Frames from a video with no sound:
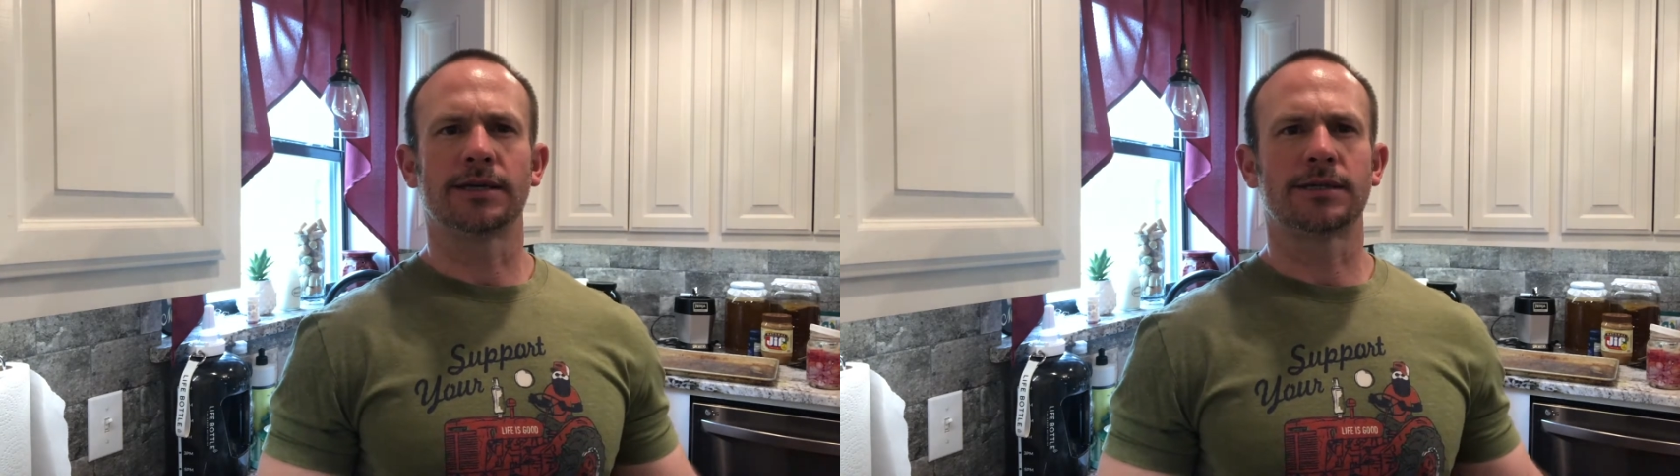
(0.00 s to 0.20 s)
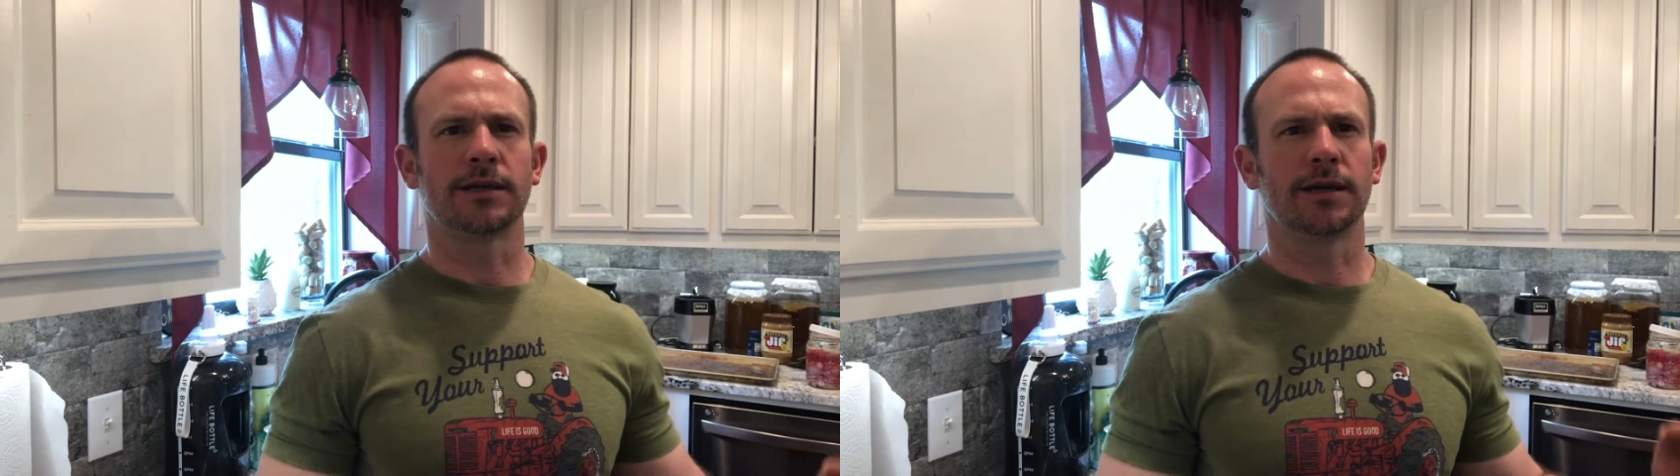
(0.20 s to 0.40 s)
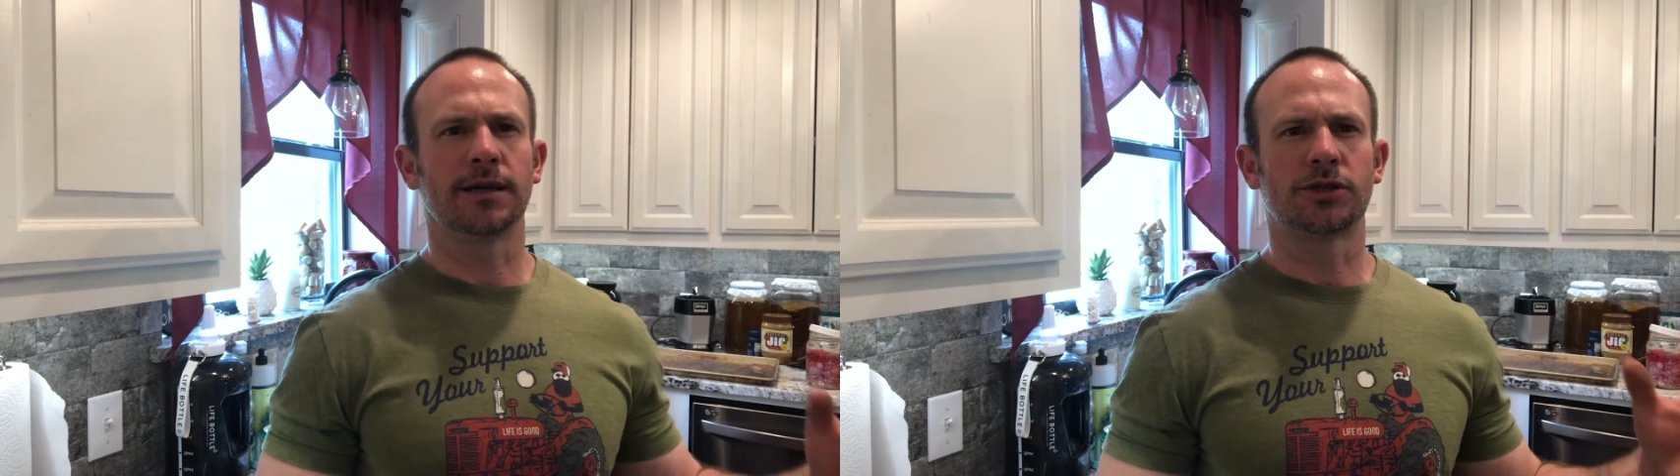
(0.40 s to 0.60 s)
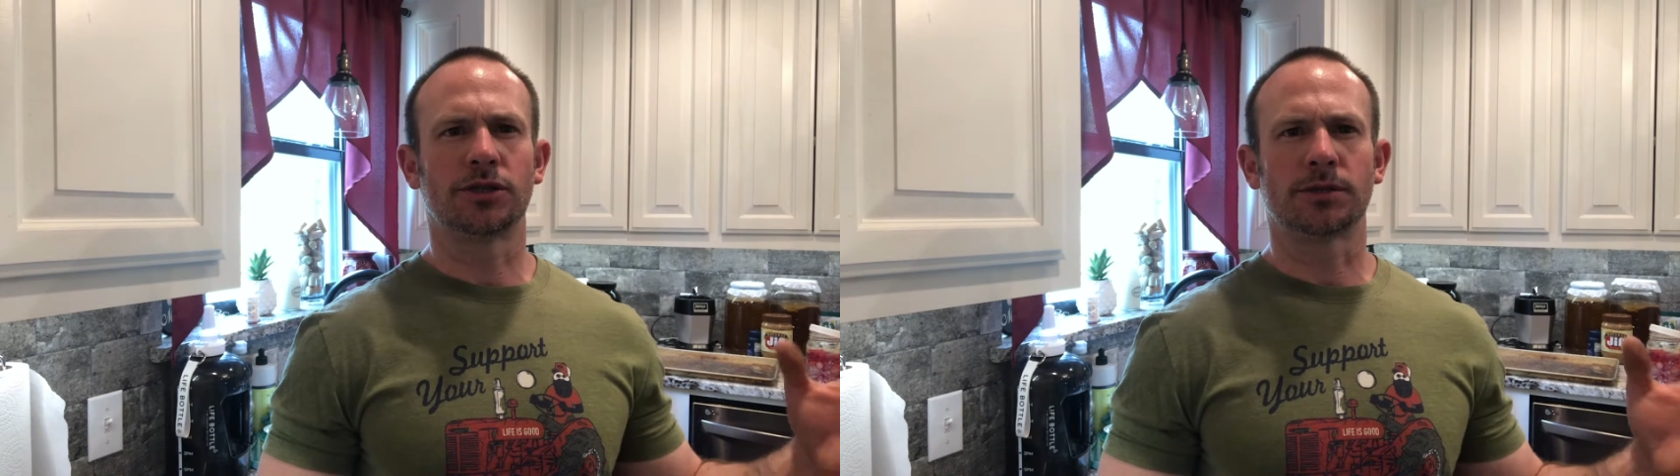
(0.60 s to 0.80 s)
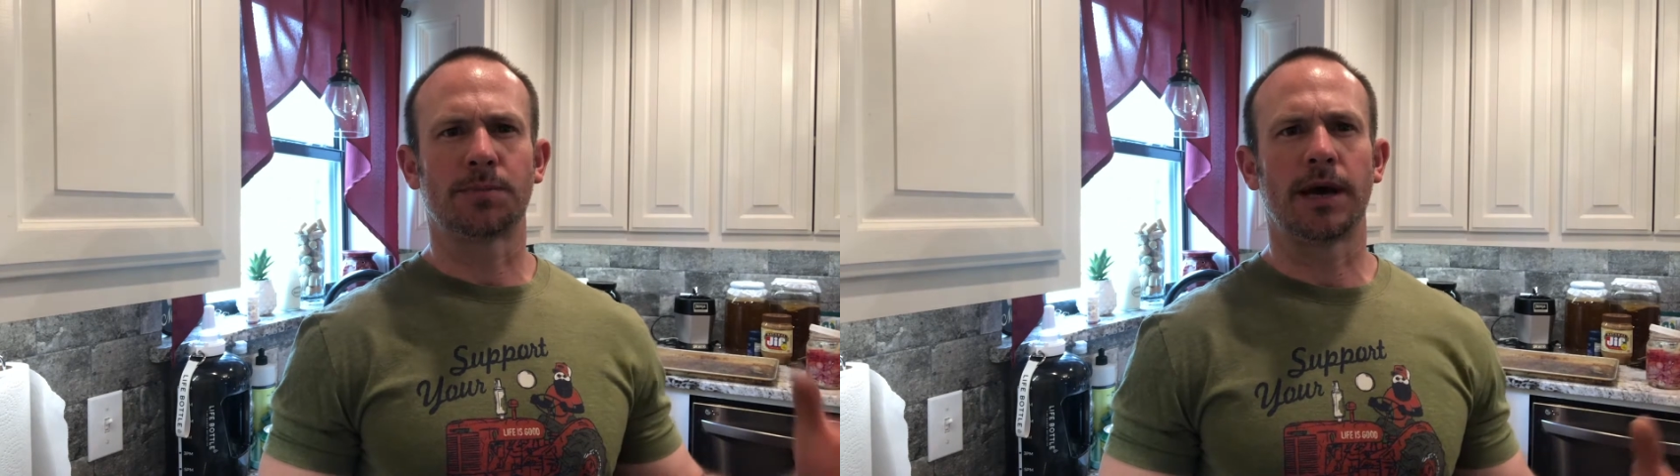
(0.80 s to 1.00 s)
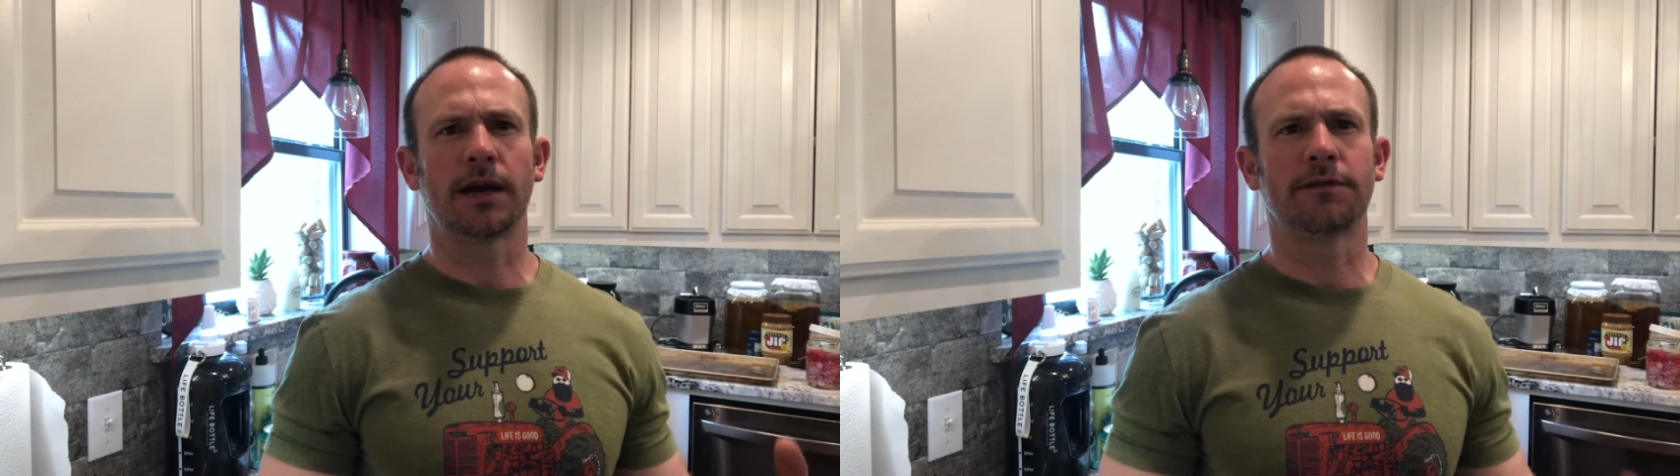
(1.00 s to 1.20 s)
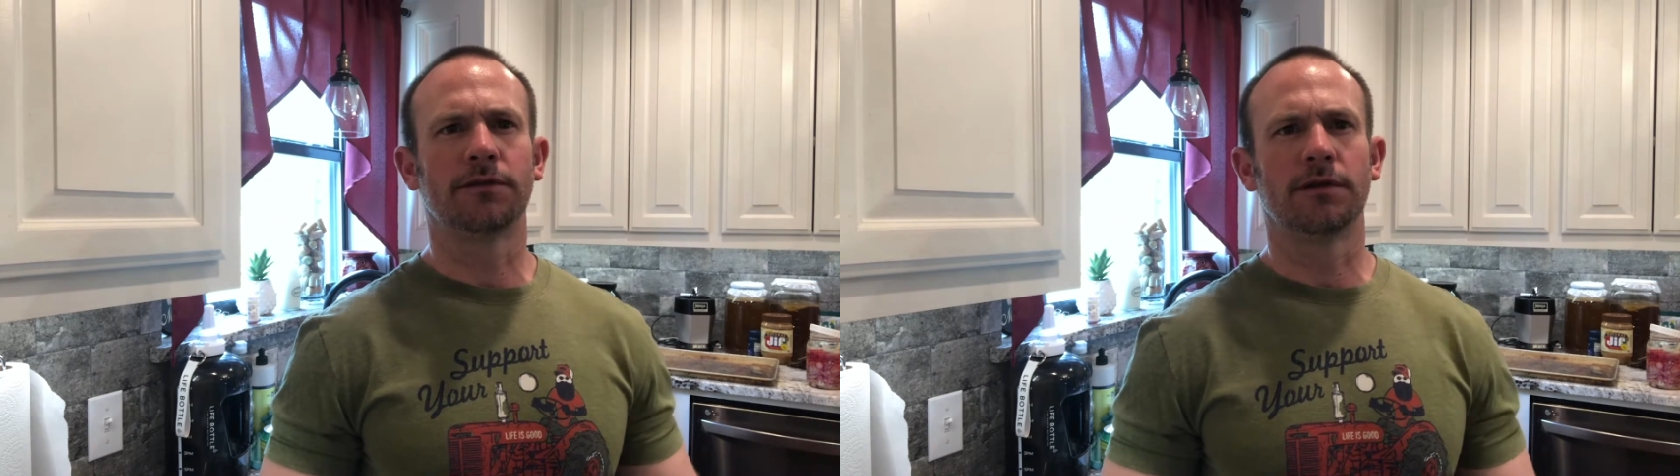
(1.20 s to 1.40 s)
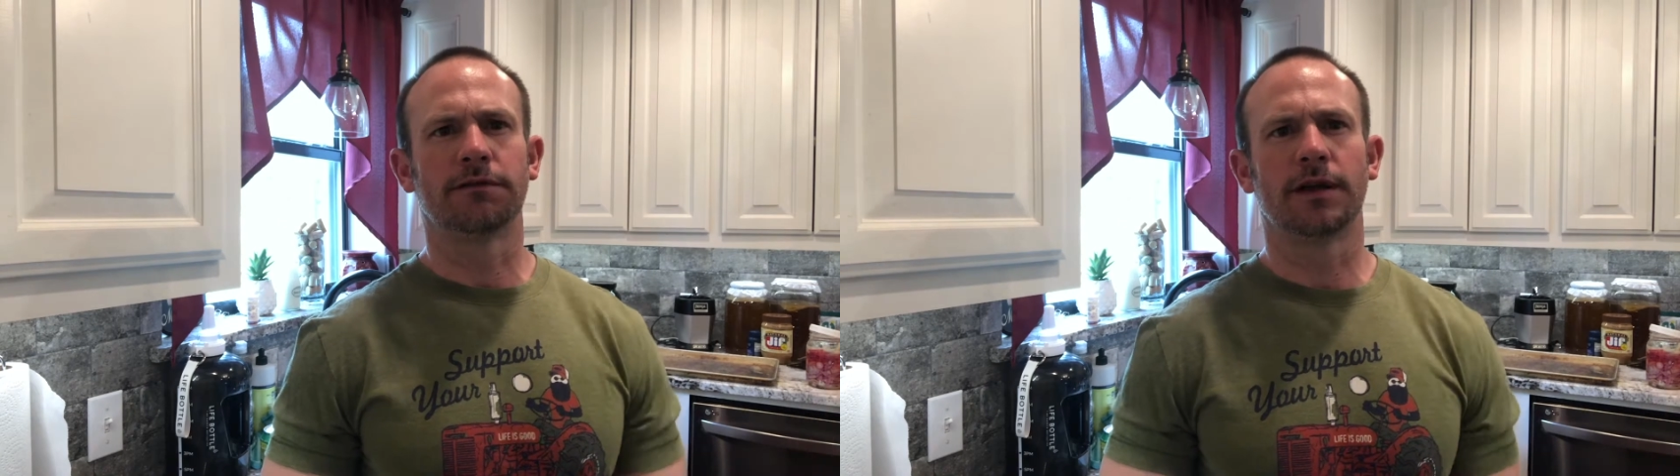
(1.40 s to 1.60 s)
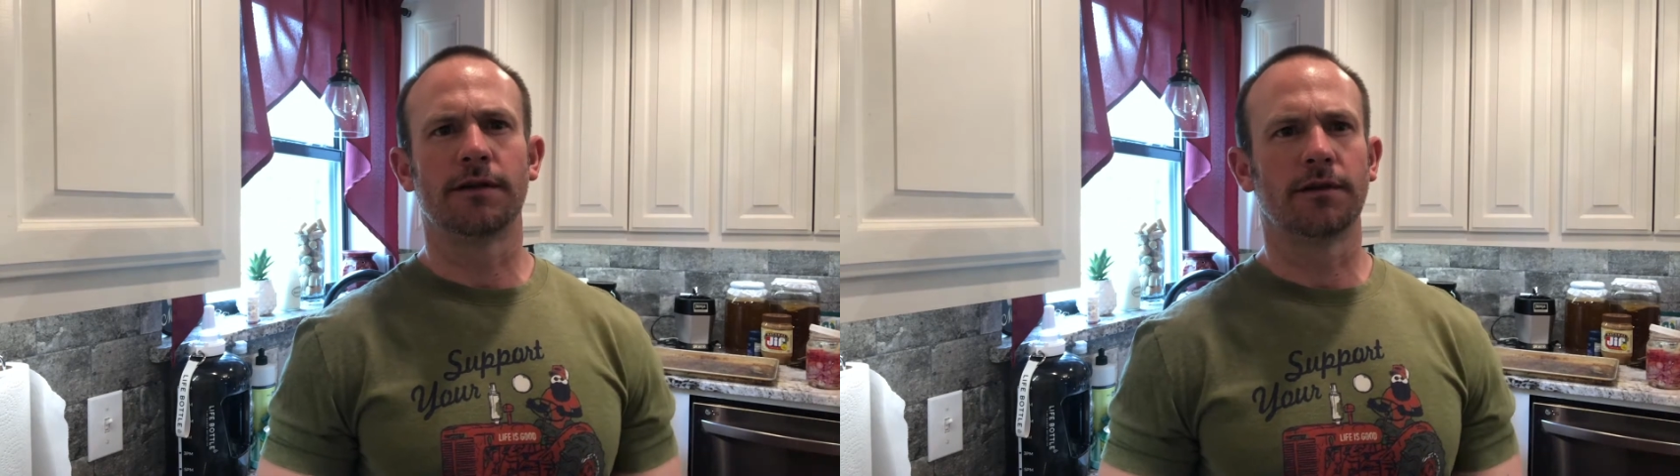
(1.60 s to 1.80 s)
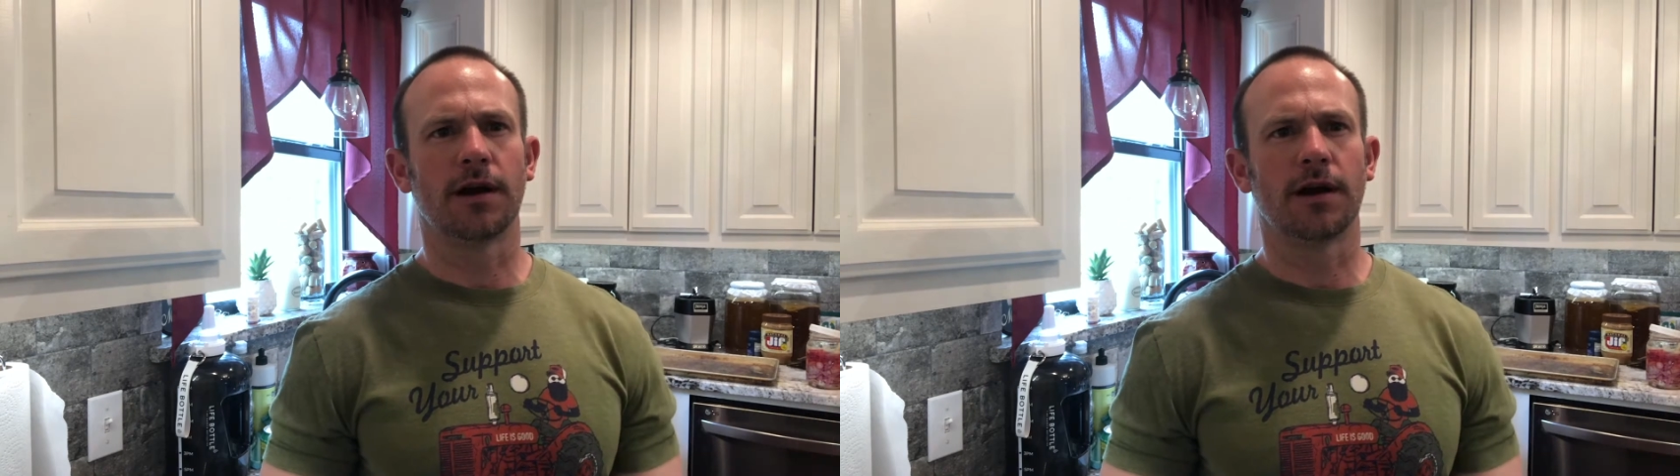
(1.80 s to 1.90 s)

it's just packed full of flavor.